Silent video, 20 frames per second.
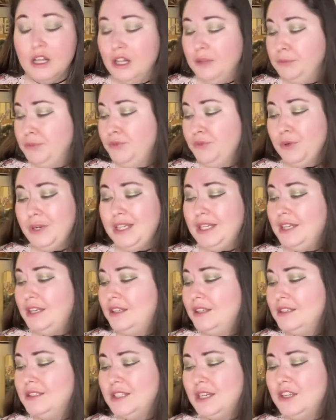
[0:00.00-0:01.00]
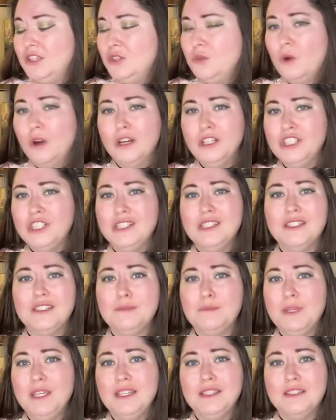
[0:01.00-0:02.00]
Before he can continue, Archie
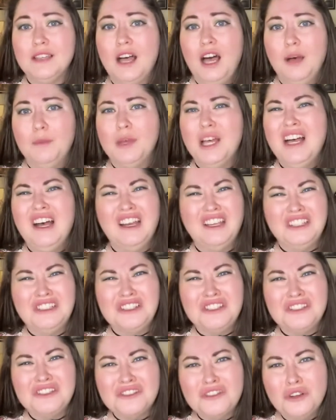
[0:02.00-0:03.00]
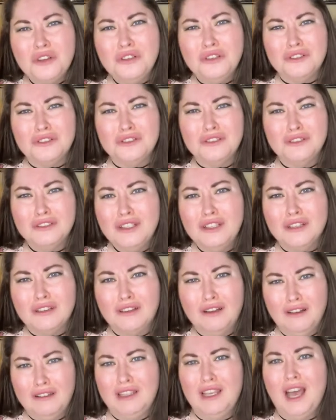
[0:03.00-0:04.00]
speaks up, a concerned
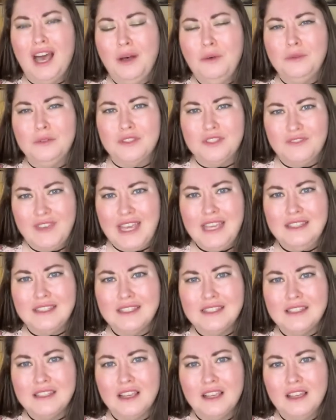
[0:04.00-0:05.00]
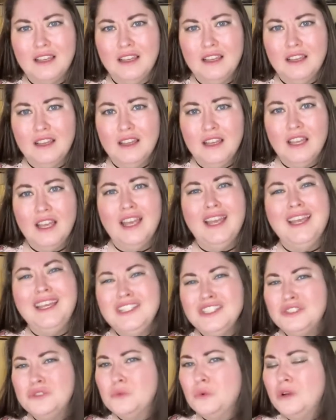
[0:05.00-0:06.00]
look on the owl's face.
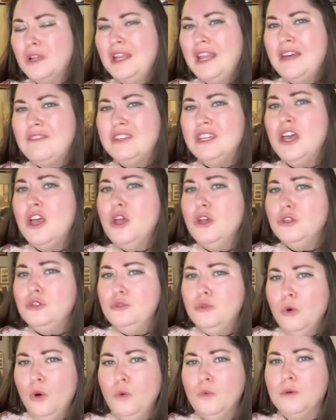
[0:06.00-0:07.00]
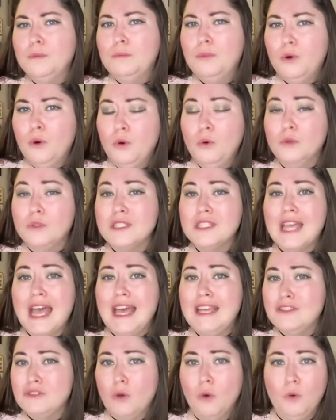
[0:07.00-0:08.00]
Agent 111, your reports,
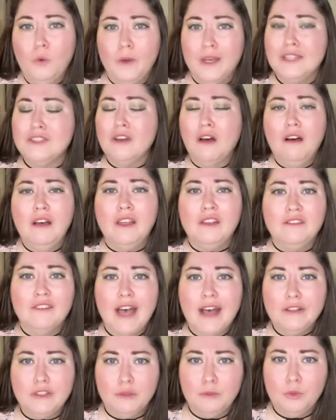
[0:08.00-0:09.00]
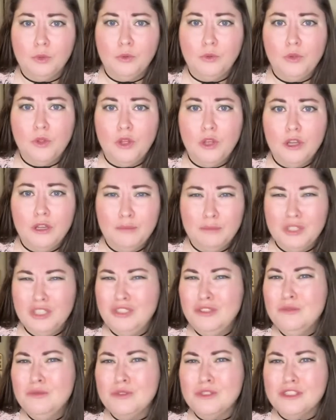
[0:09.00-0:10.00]
as always, are invaluable,
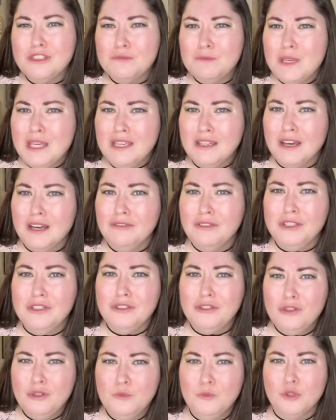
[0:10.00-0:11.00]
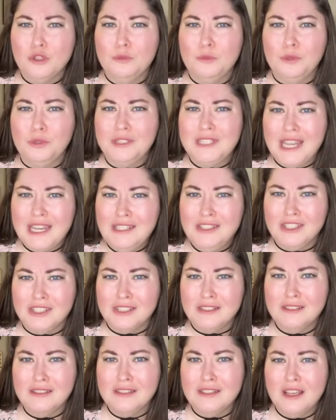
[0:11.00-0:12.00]
but you speak of innumerable
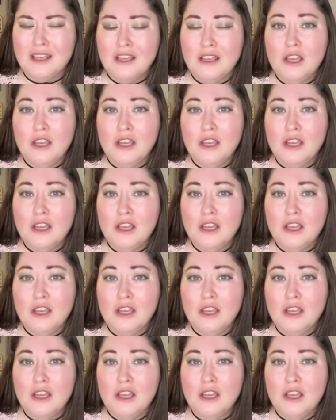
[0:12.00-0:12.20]
dangers.